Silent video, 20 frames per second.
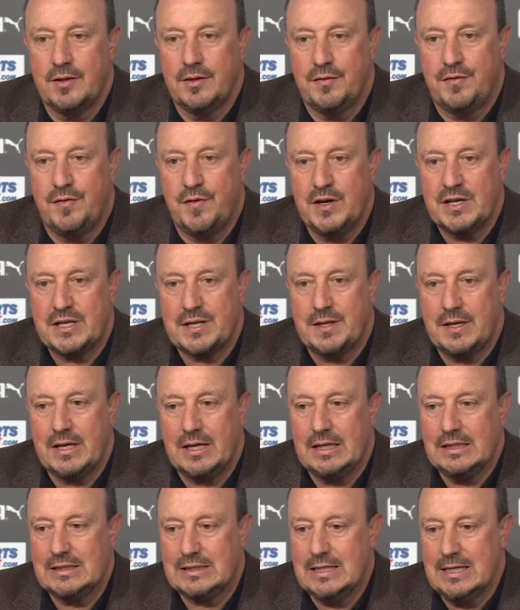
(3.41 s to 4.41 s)
the first
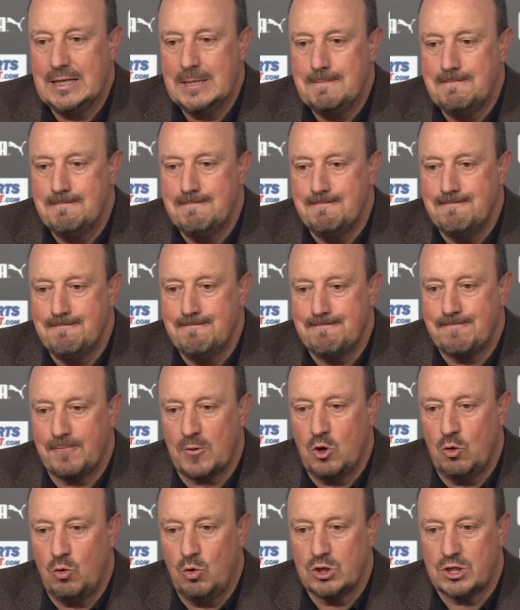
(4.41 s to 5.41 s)
thing is um,
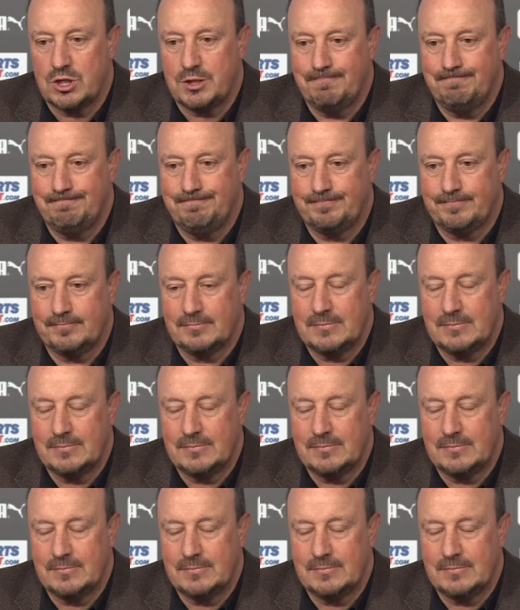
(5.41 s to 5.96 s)
was